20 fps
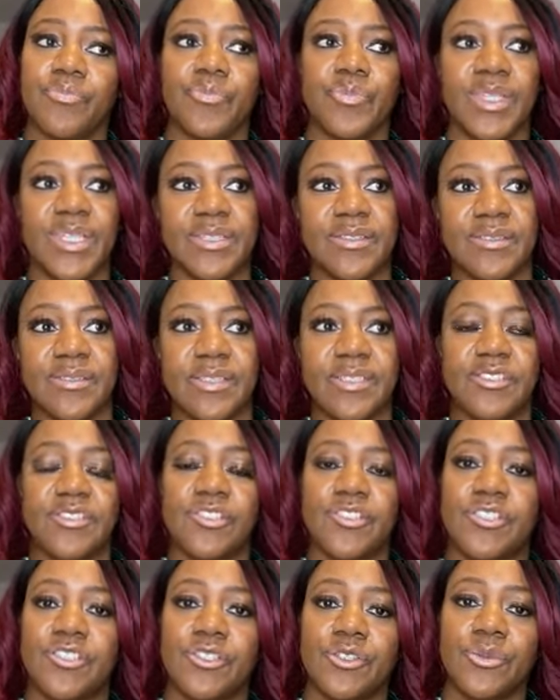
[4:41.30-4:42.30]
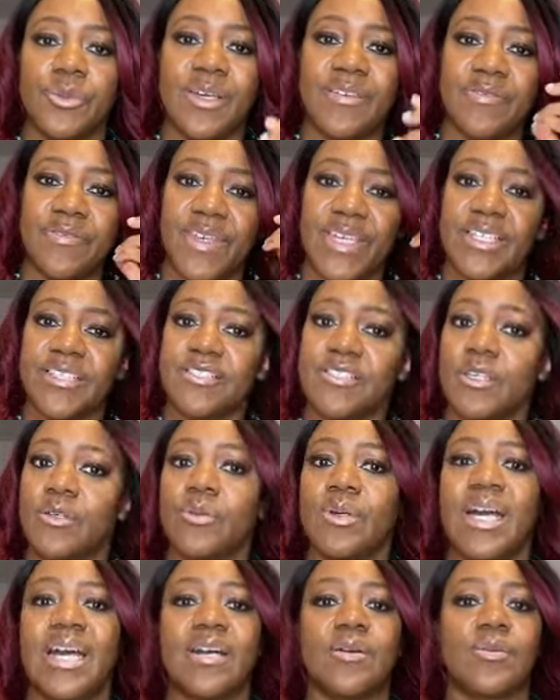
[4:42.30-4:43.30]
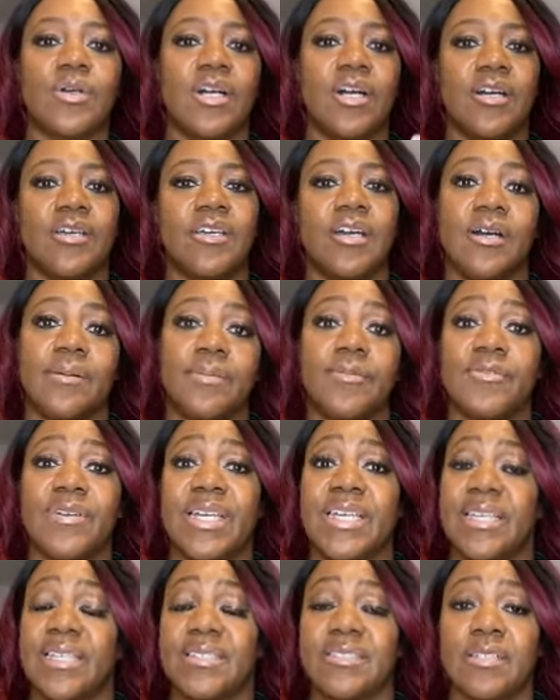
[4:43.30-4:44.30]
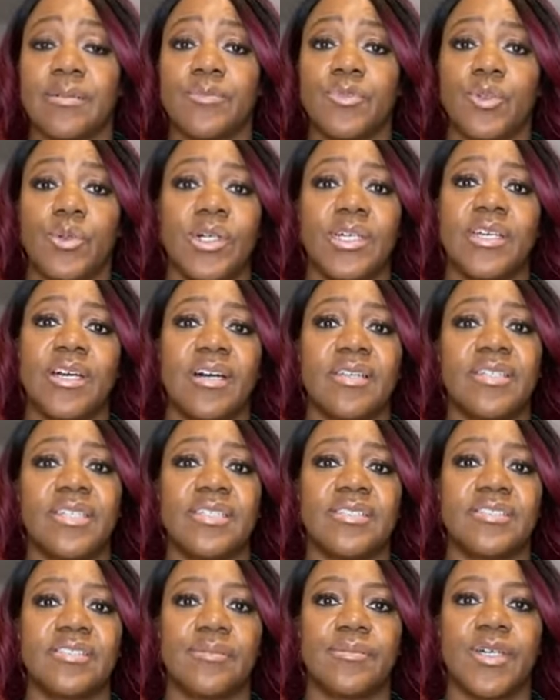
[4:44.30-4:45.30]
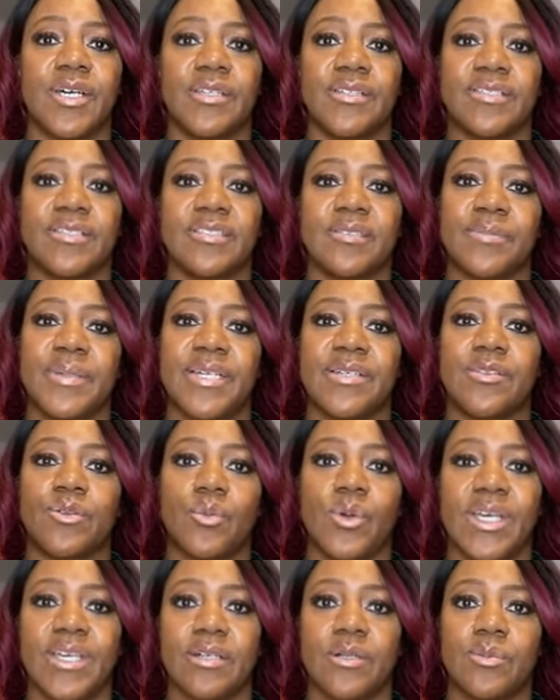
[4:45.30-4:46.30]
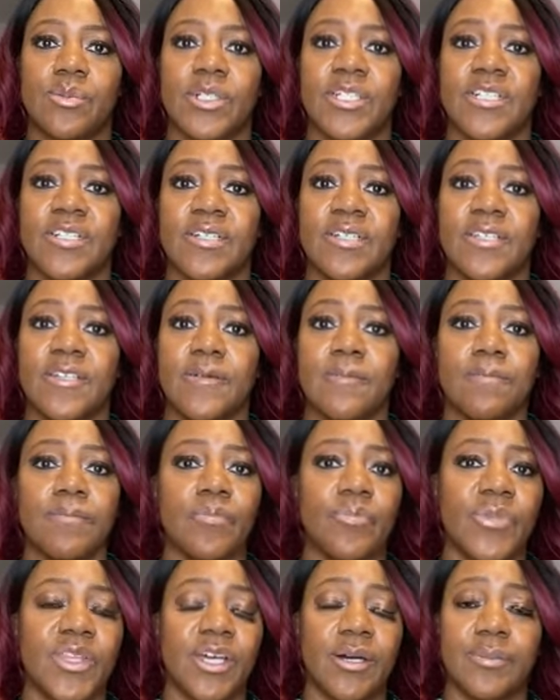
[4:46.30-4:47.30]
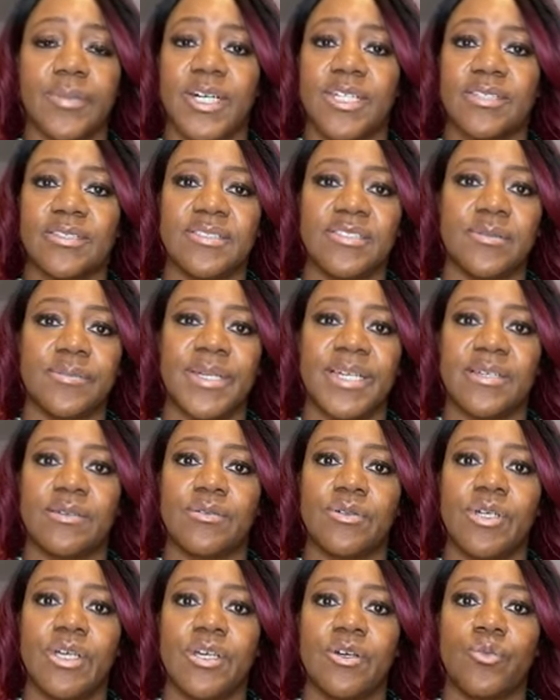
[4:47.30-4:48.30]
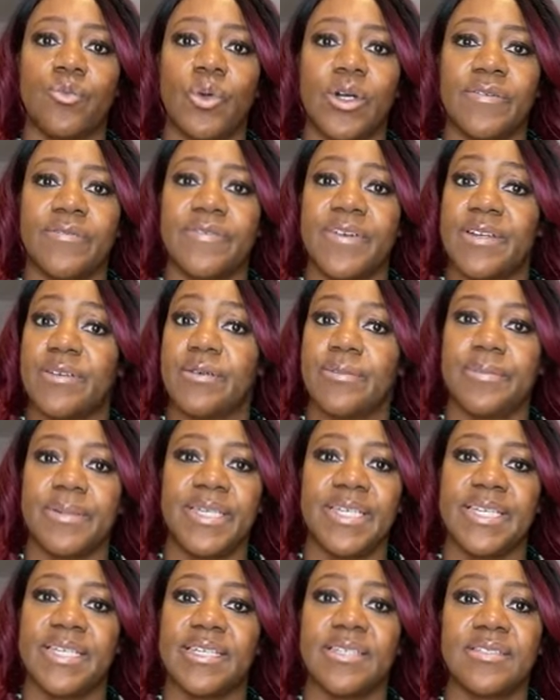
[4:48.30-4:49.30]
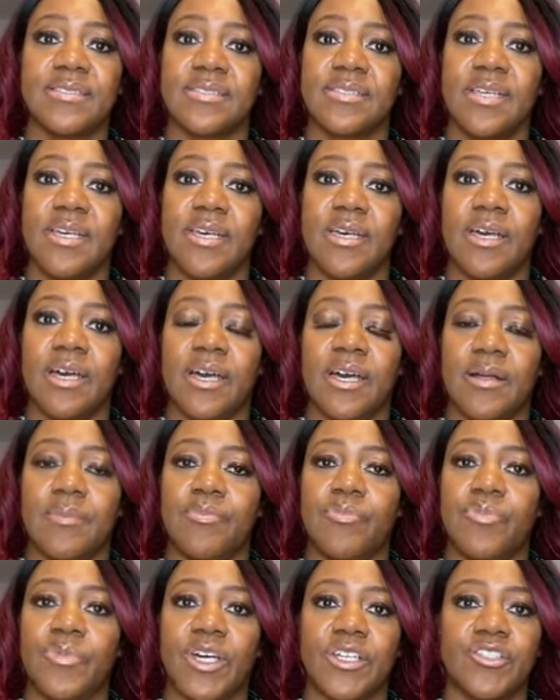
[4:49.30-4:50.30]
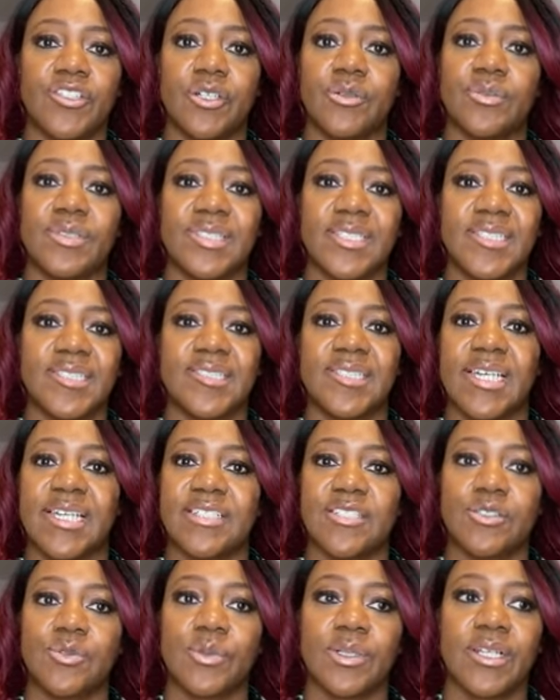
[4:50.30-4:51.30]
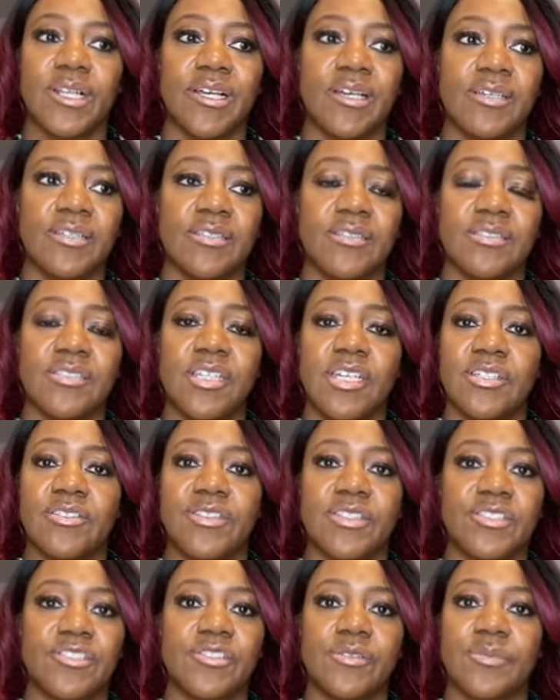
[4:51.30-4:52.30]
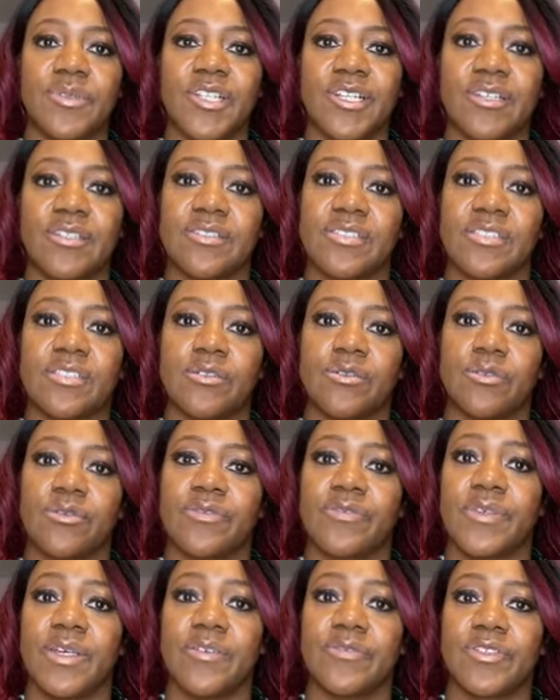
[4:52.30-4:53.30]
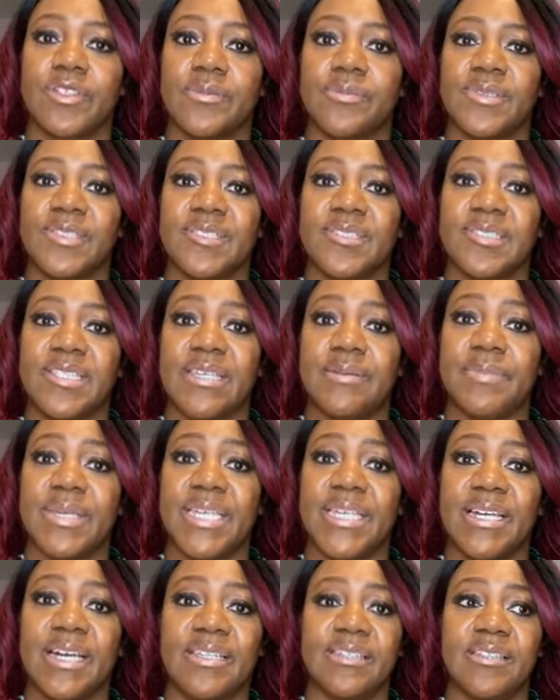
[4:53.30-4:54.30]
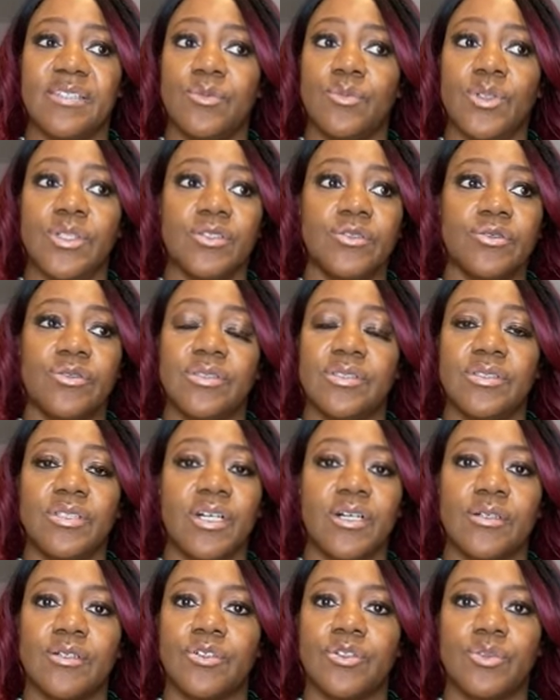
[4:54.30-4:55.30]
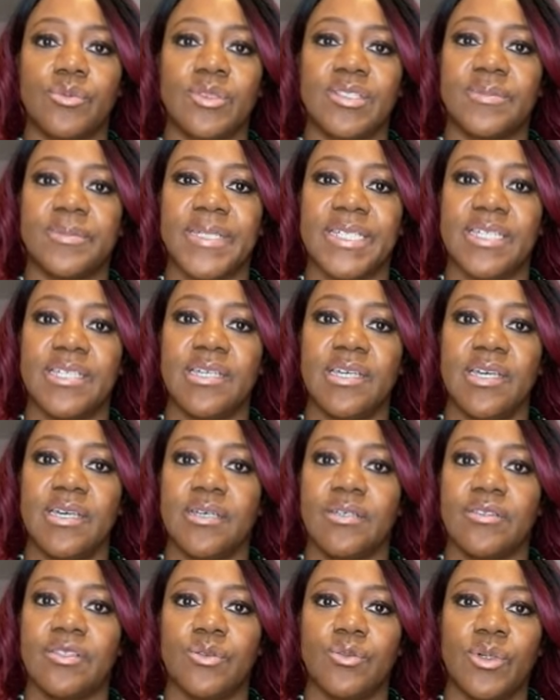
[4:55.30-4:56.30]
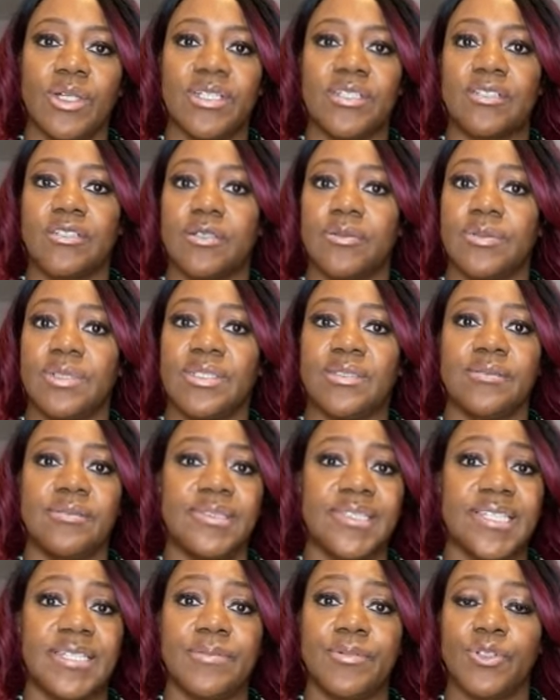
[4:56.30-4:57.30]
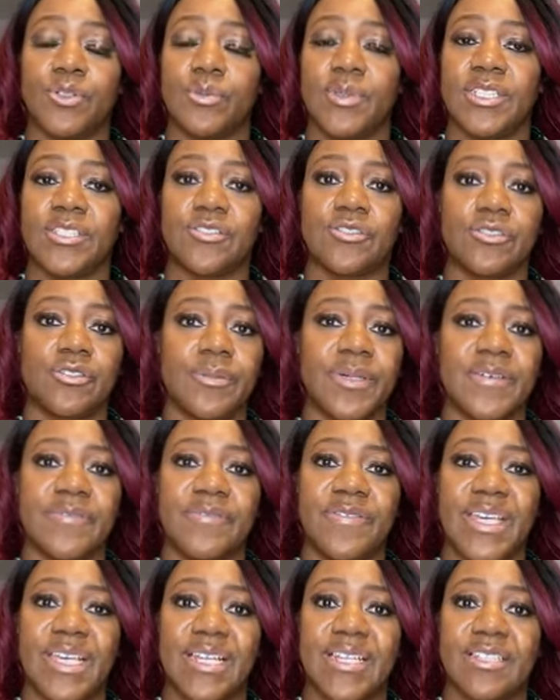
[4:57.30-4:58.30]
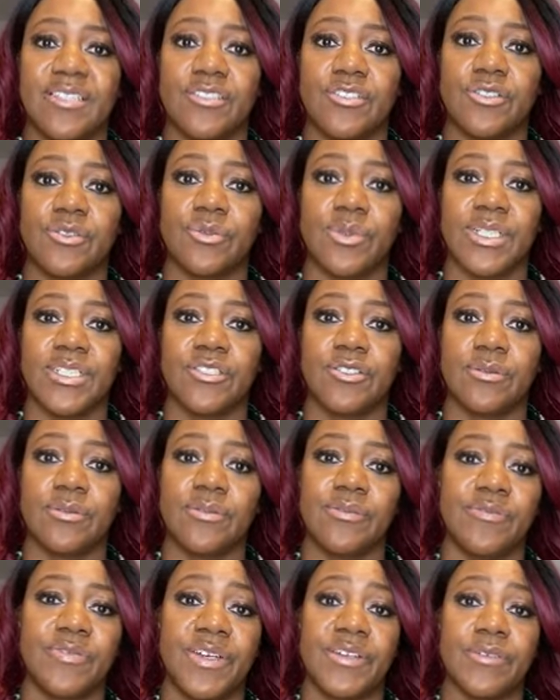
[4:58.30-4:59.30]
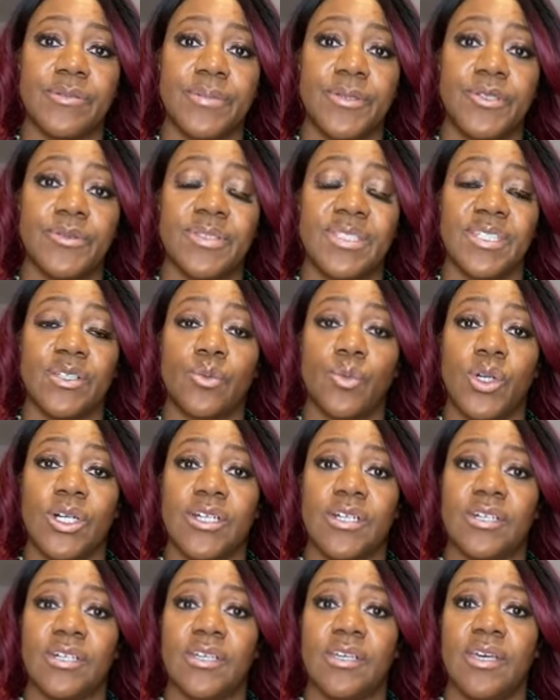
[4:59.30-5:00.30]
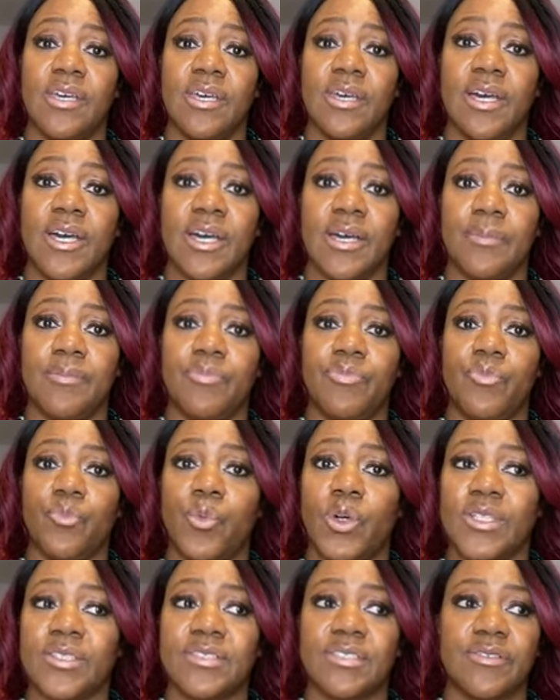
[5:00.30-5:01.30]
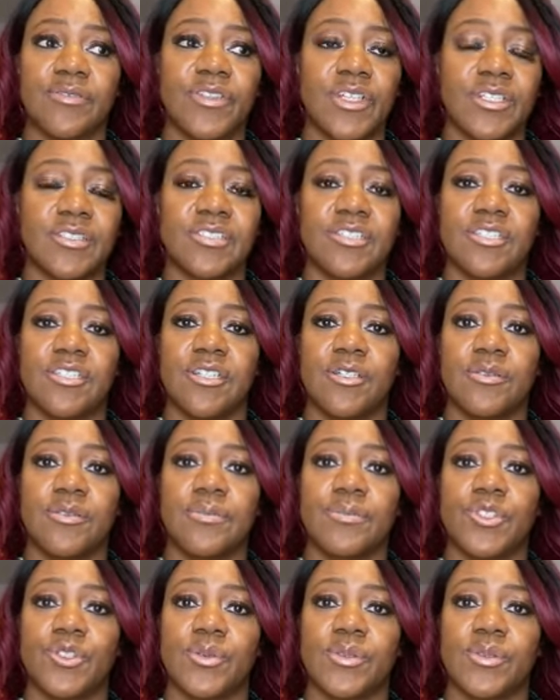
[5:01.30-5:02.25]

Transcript: it's, it's a two-way thing. So how I operate is I'm quite honest. I'm honest about the way I work. I'm honest about what therapy is. Um, I don't dictate to a client. There's some clients that have, have come to see me, and it will not always be that we're going deep or we're talking about feelings or we're doing therapeutic work. Um, once I've got to know them to a